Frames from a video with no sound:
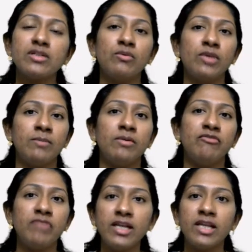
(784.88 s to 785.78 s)
will be
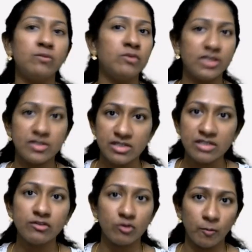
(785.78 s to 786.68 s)
filled up with a
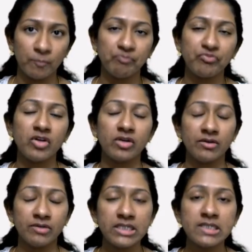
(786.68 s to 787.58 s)
0. Okay,
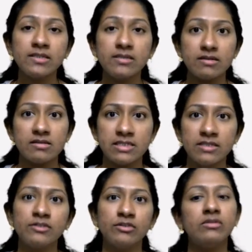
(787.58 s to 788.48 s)
return
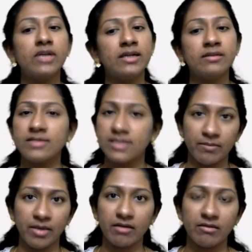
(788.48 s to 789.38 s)
0 and a
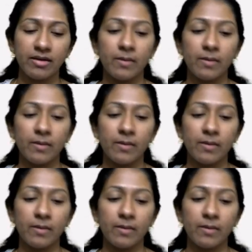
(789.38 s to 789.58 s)
semicolon.